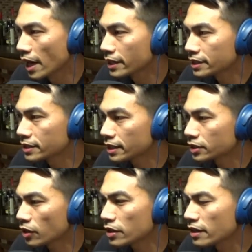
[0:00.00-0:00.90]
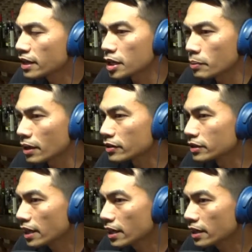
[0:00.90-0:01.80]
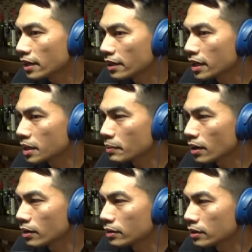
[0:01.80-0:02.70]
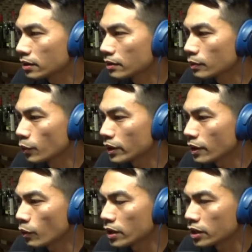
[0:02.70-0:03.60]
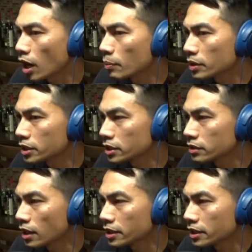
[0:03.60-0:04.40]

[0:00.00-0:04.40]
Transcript: and just like started thinking about their day and thinking about what they want to accomplish,